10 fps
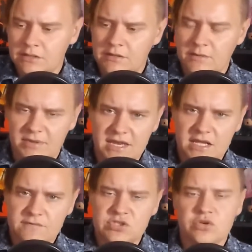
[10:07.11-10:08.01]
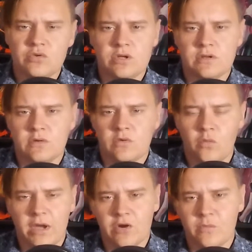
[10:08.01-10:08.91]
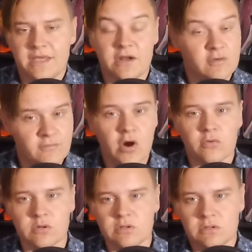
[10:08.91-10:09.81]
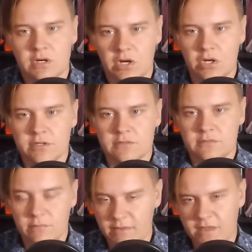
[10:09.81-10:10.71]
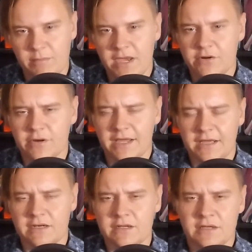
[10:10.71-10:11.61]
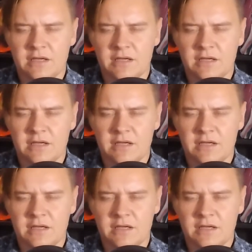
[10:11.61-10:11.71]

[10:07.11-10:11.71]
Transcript: the beginning of June, where we get a Varl on the mythic banner and